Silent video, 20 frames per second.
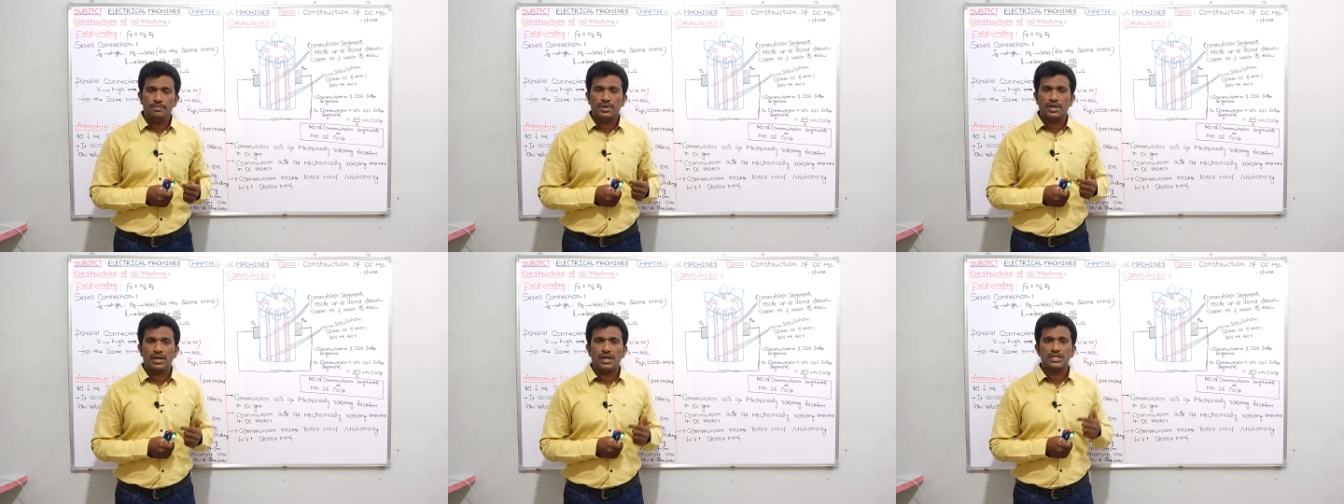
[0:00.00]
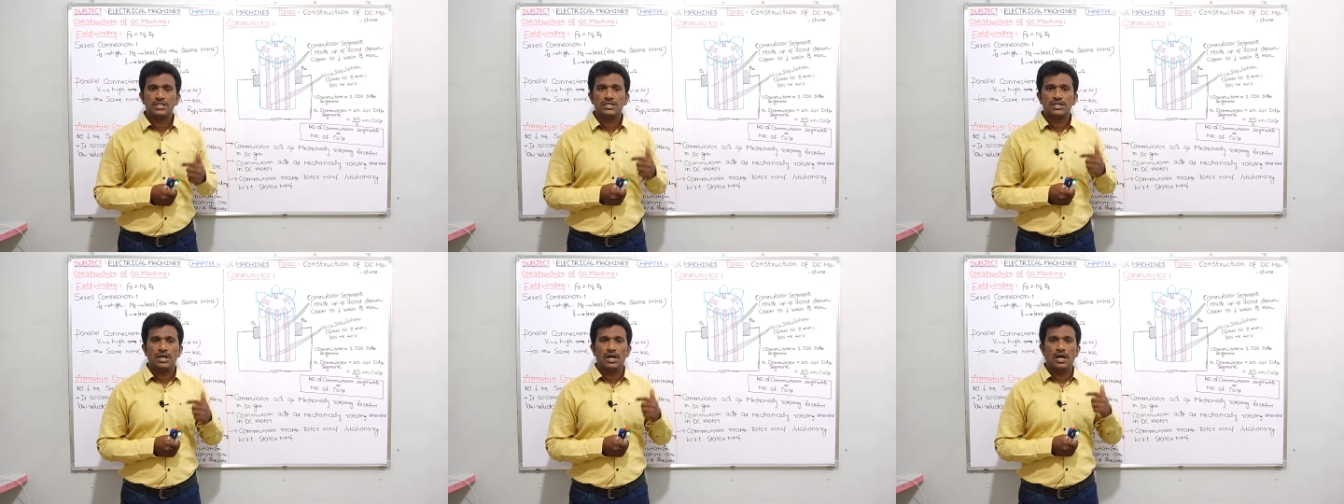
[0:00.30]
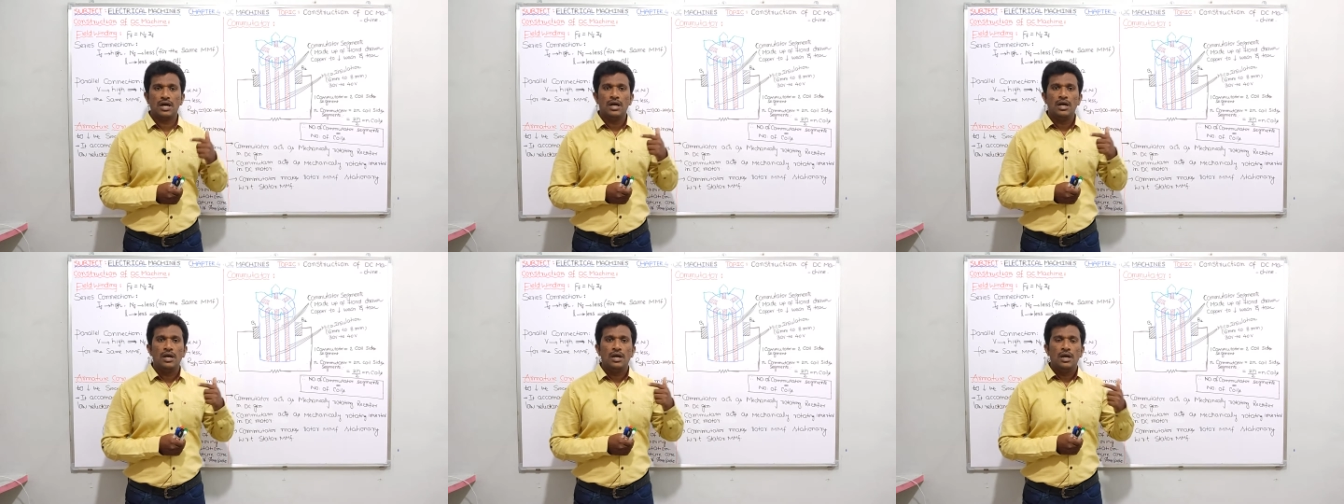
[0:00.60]
because
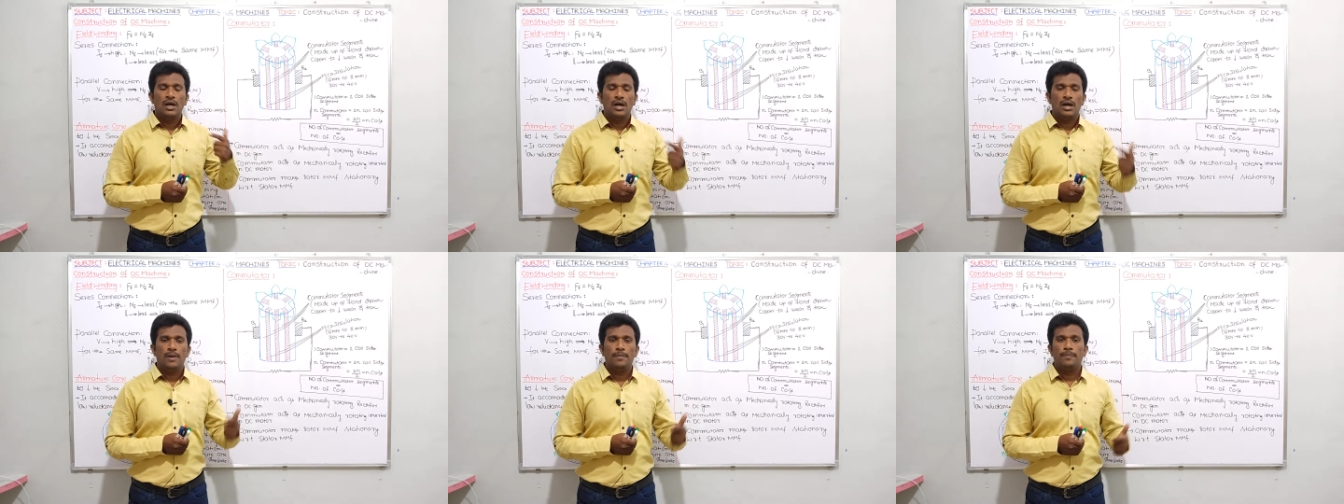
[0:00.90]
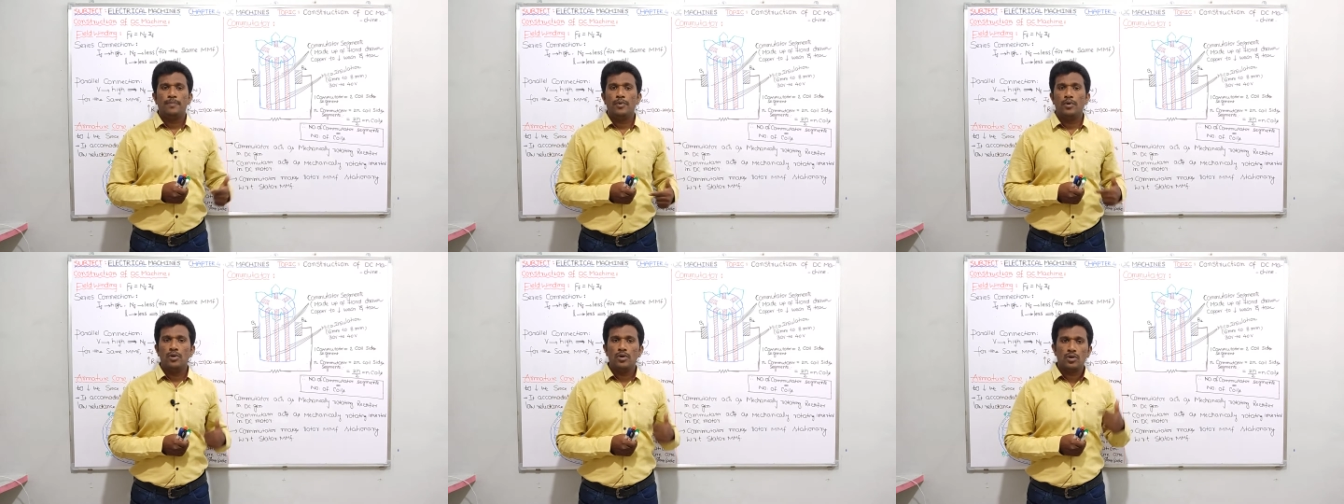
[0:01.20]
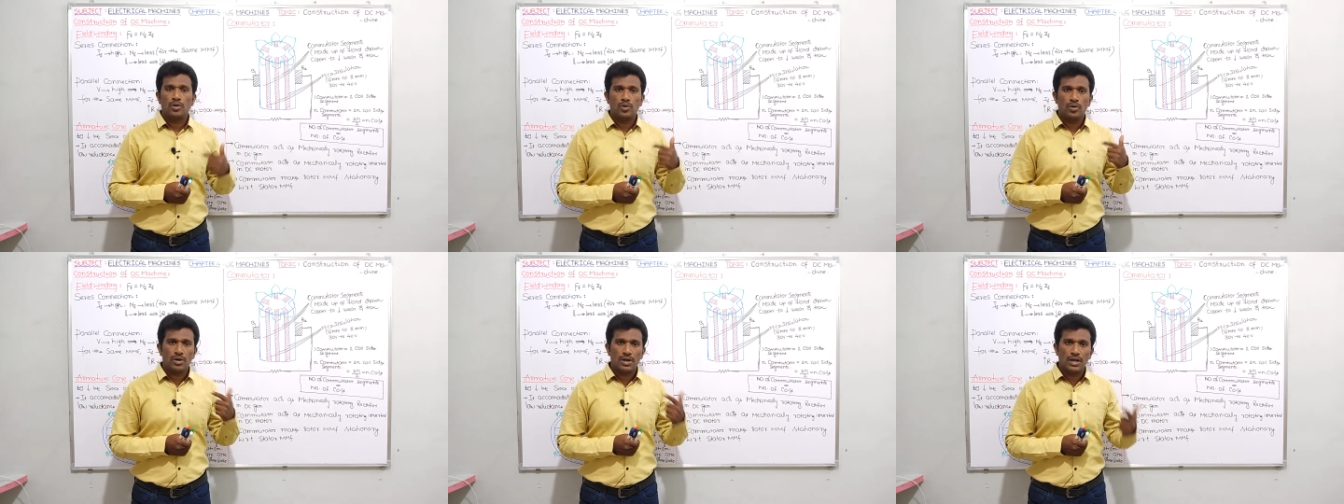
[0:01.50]

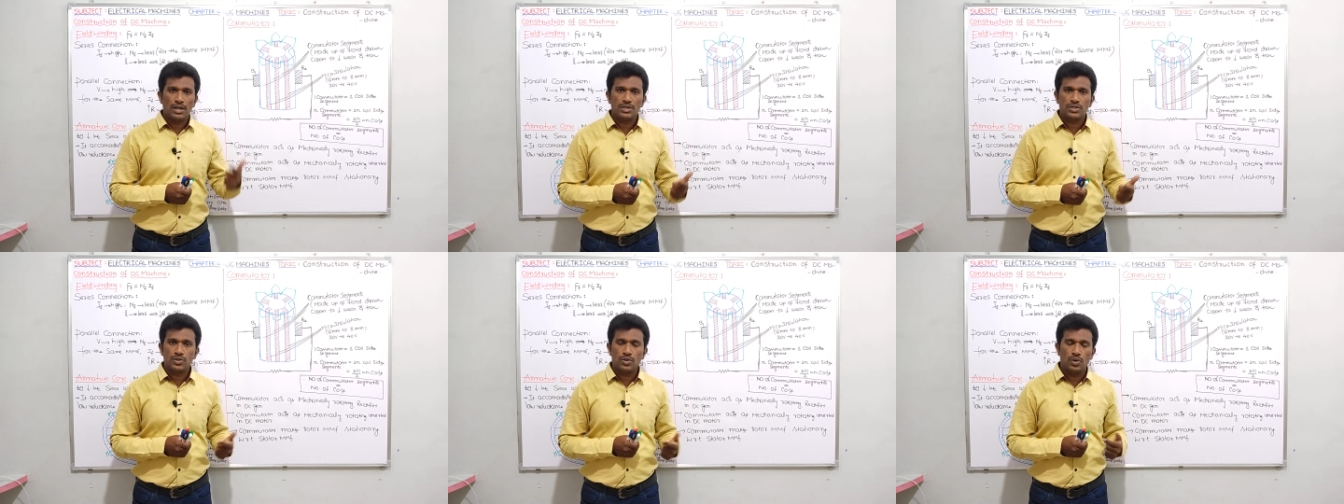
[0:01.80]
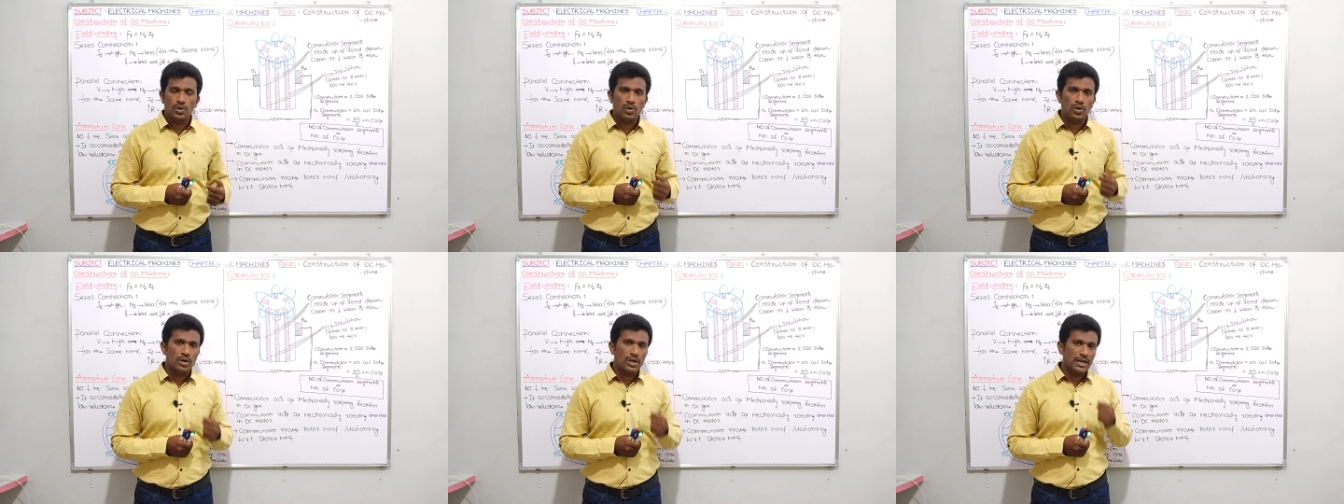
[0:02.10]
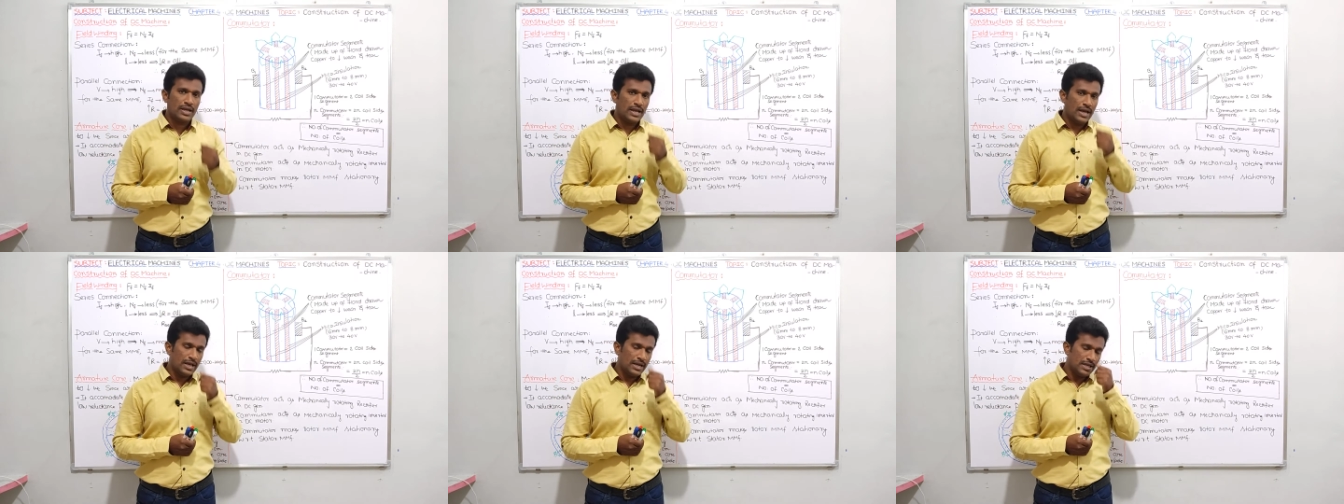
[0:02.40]
pole core
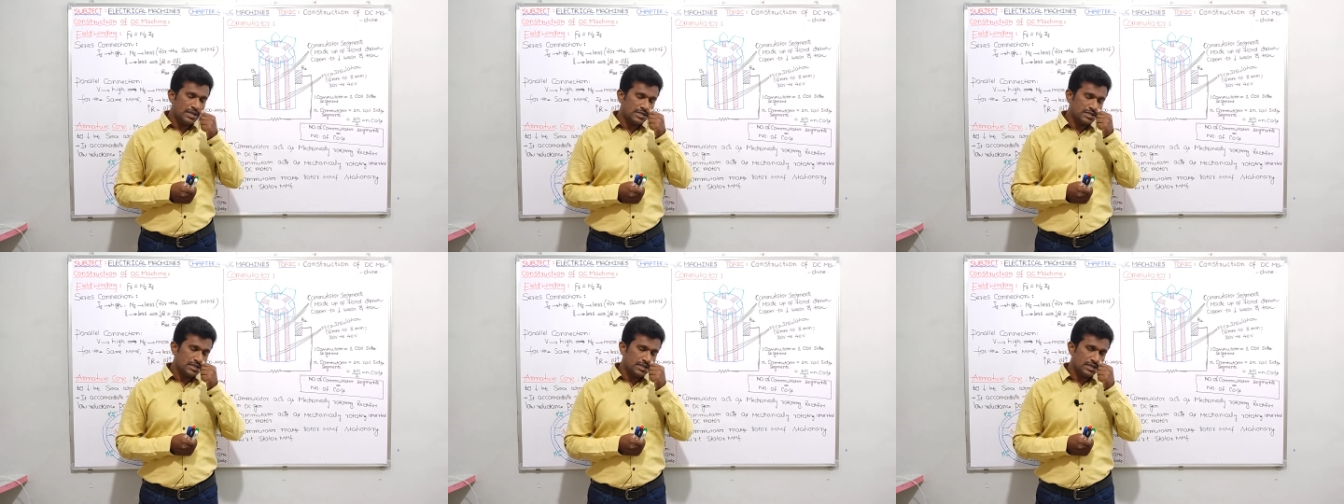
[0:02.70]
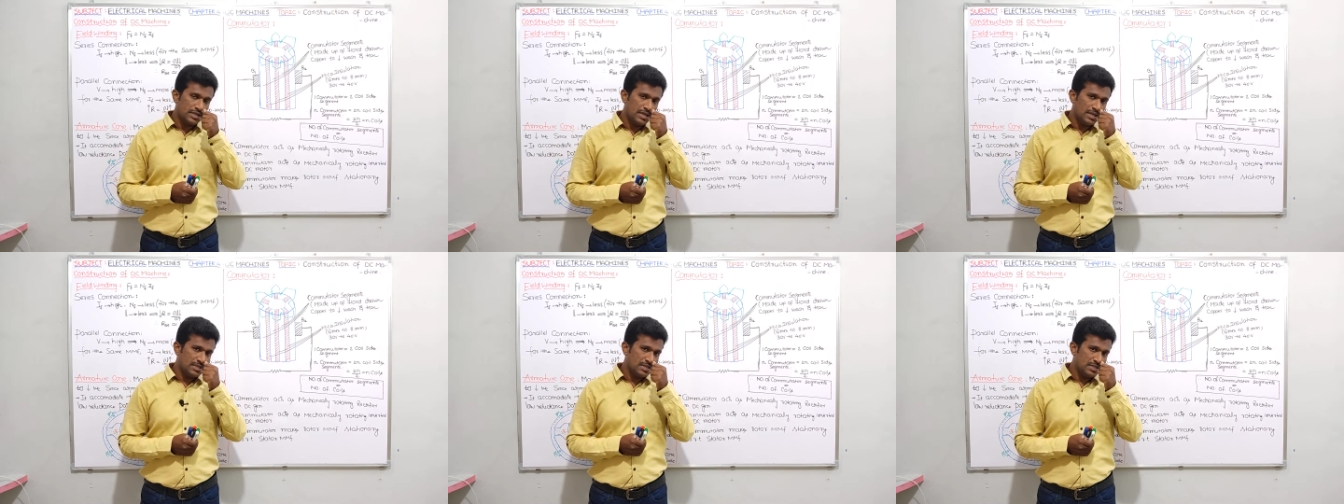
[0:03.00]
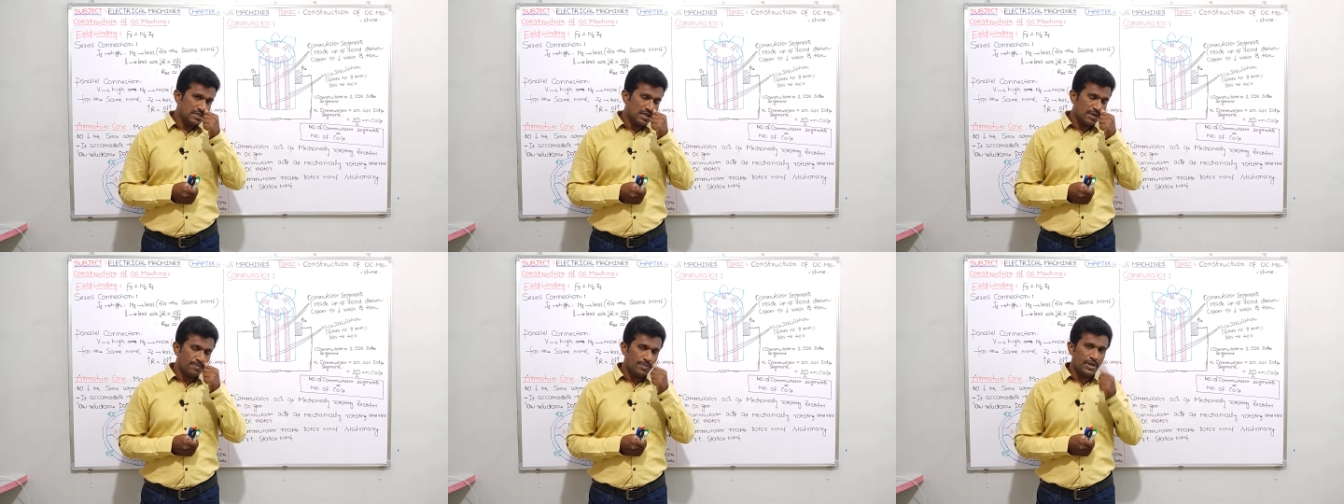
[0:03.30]
also carries a DC
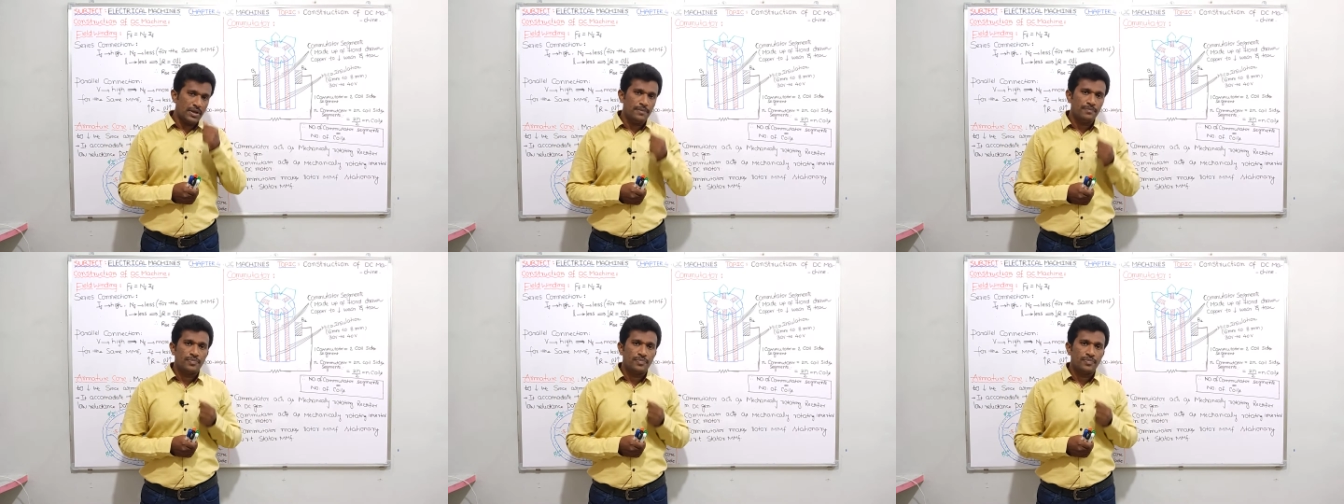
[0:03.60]
supply.